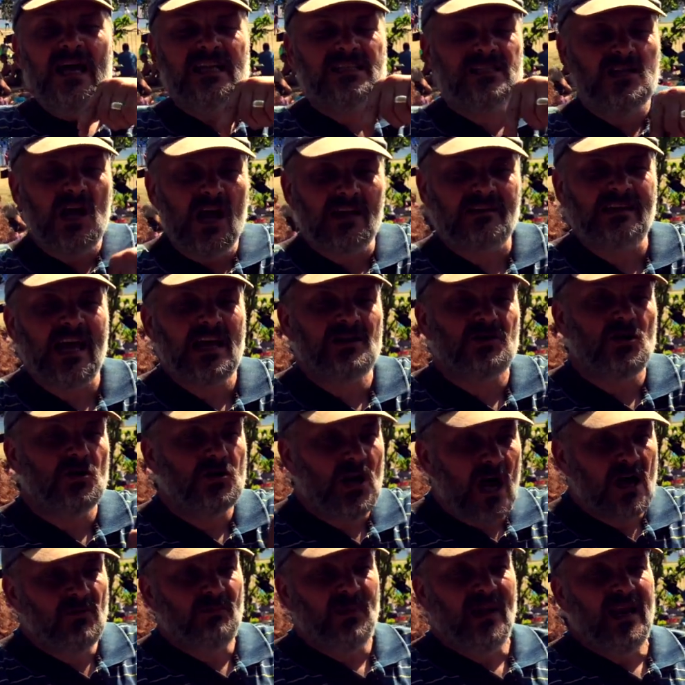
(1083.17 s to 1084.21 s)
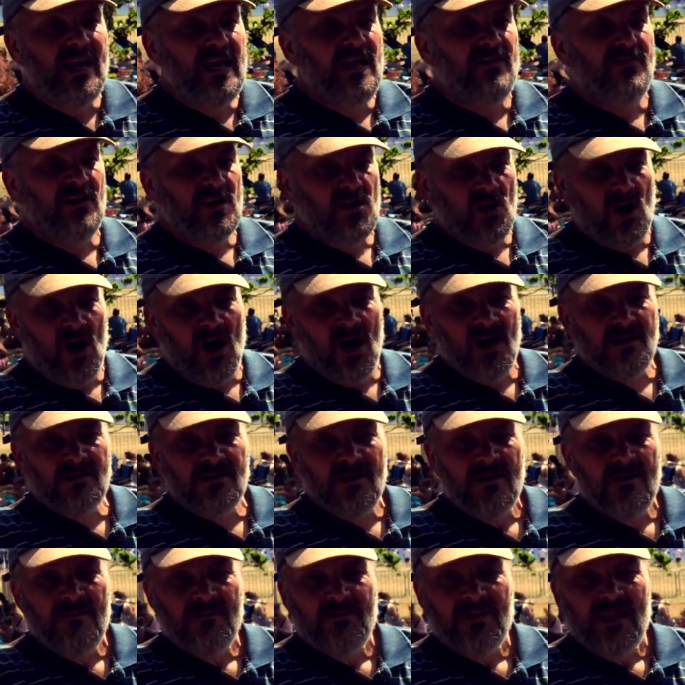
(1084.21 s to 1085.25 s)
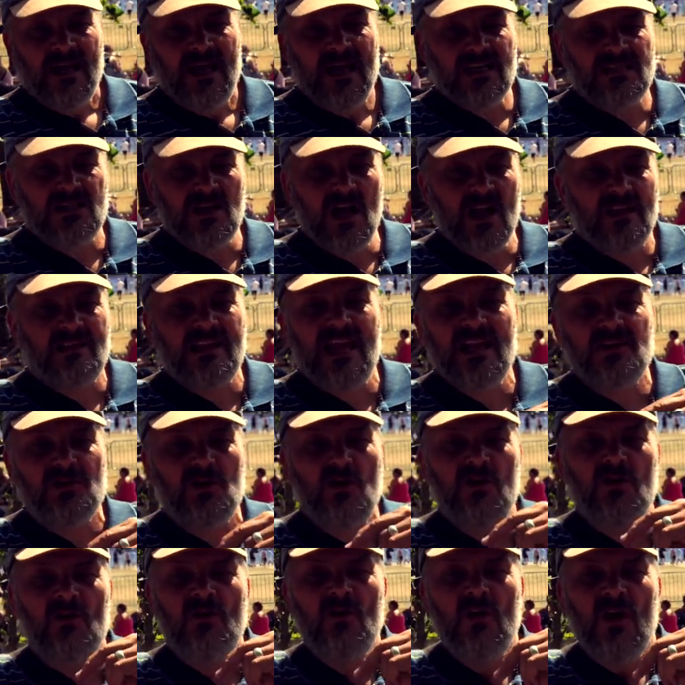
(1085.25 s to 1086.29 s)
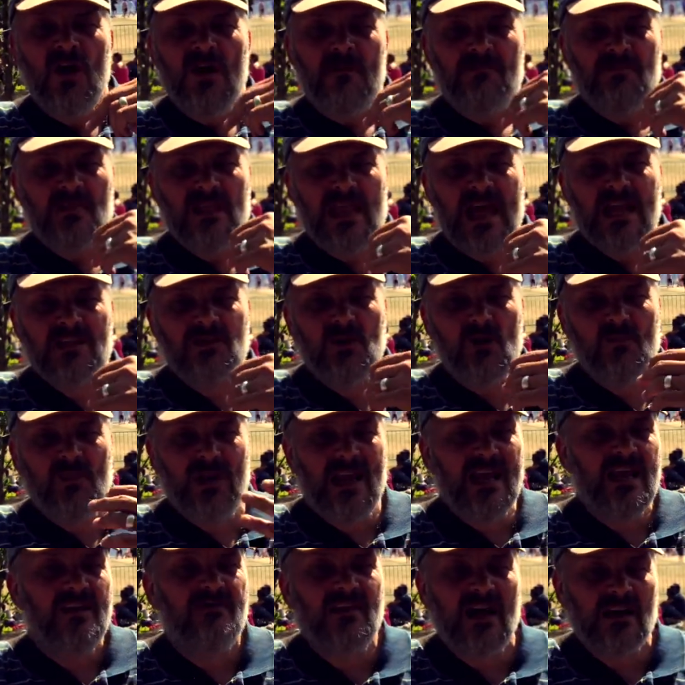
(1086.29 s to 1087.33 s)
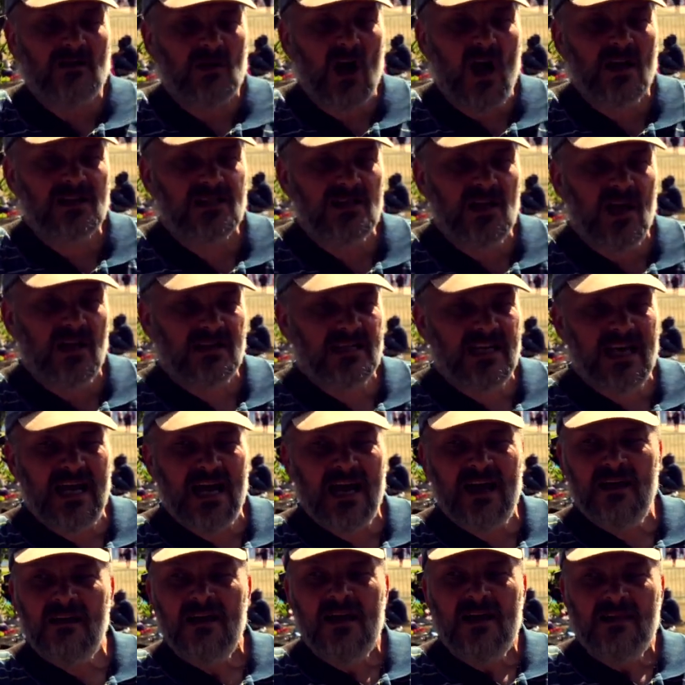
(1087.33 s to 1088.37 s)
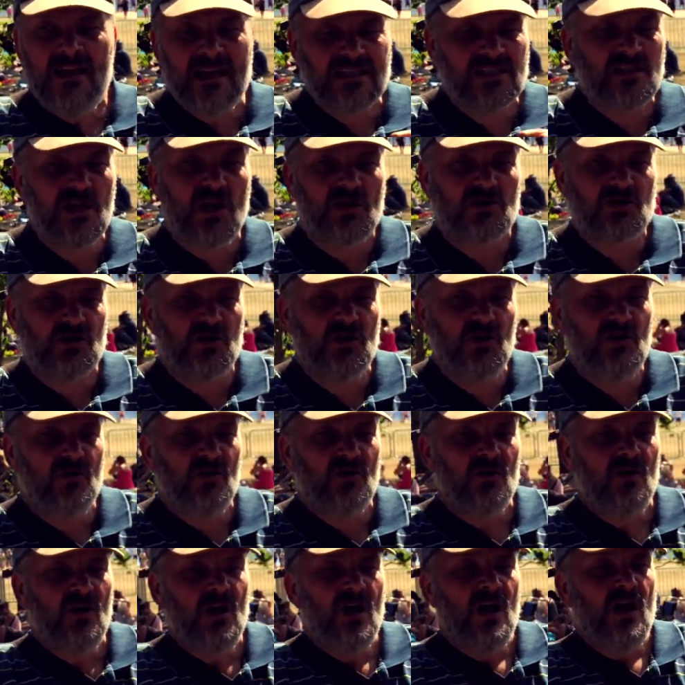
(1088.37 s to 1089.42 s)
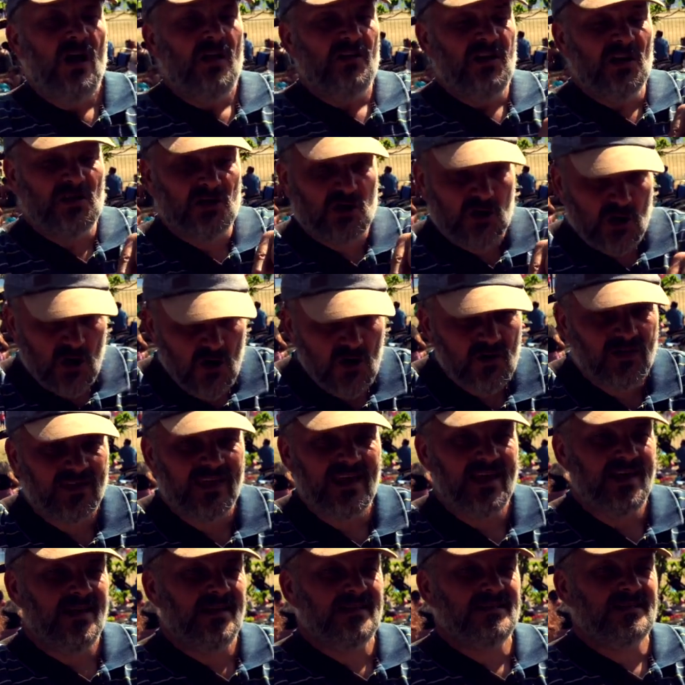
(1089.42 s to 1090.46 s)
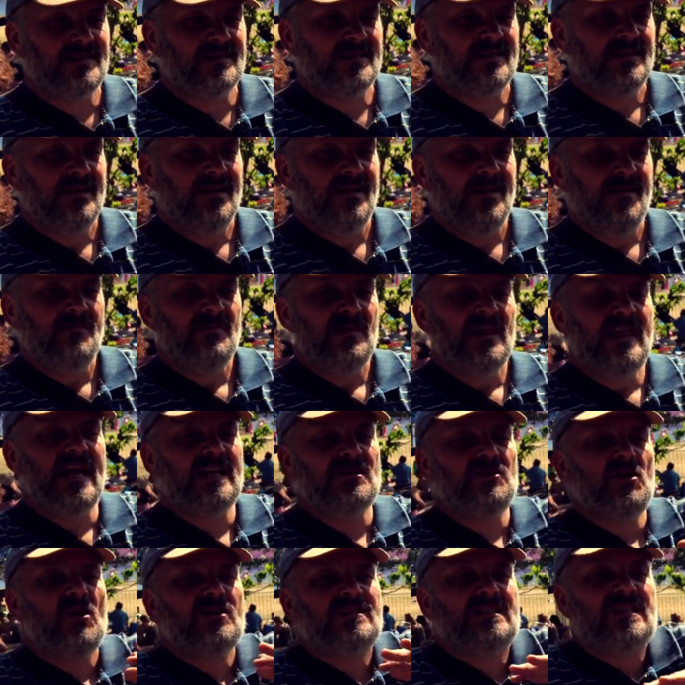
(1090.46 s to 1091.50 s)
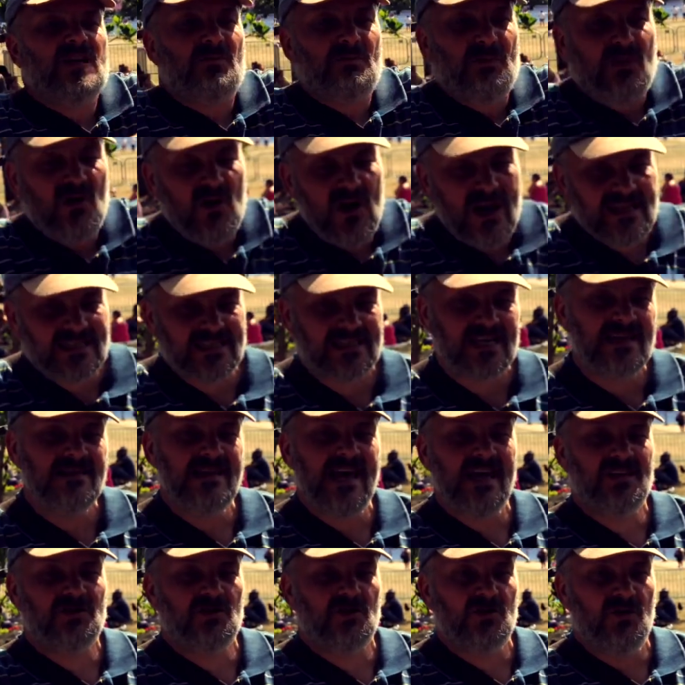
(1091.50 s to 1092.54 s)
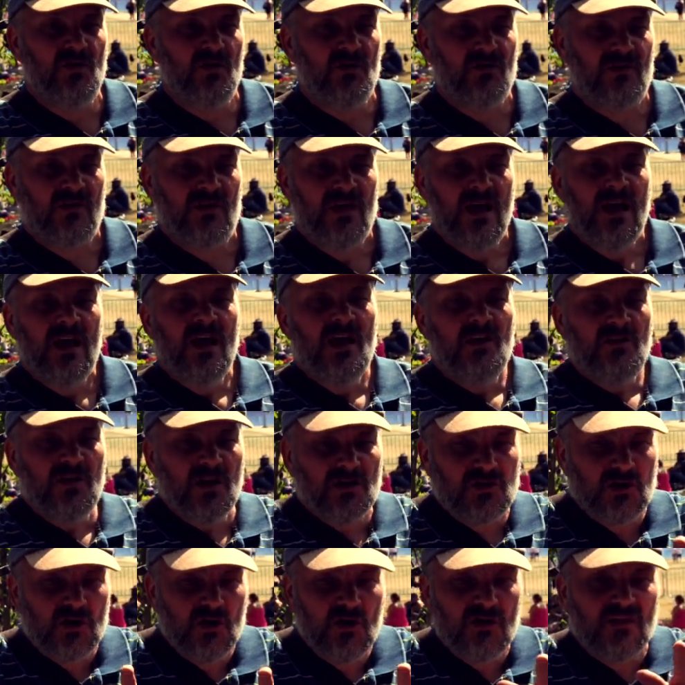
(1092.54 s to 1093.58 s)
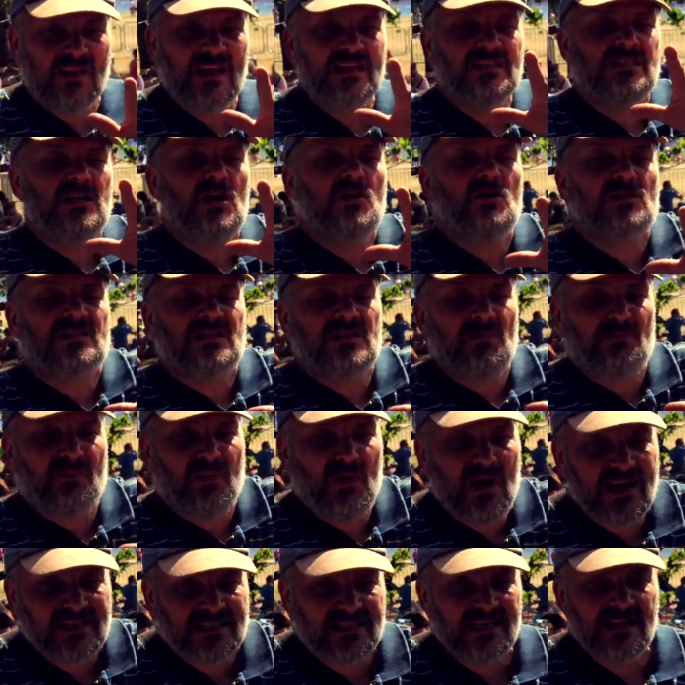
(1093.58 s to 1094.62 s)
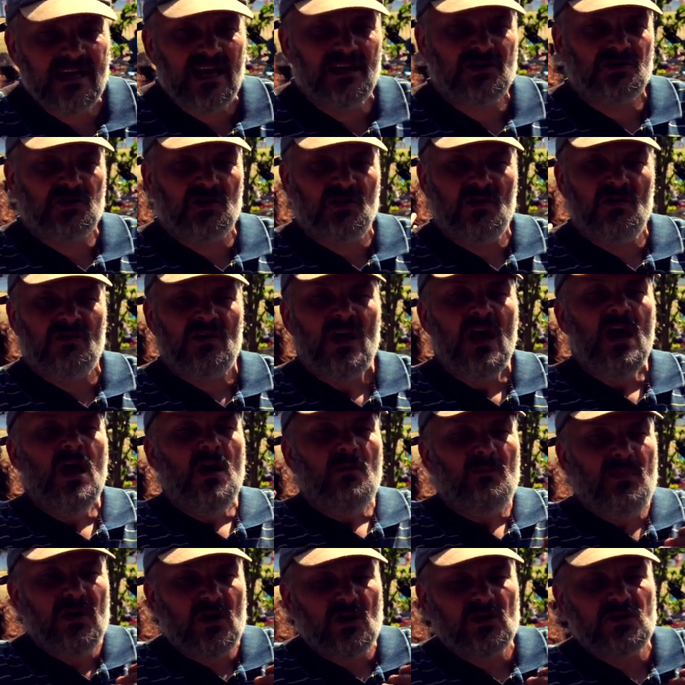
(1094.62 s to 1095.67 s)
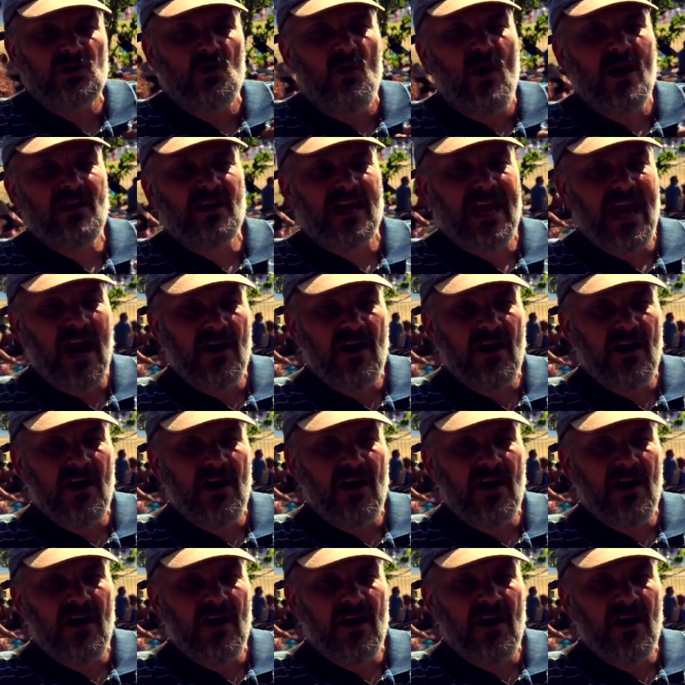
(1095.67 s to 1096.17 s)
it's not that you don't believe in God. It's not that you that you believe that God's not here. That's not true. The truth is that you're suppressing that truth. The truth is you're suppressing that truth because you want to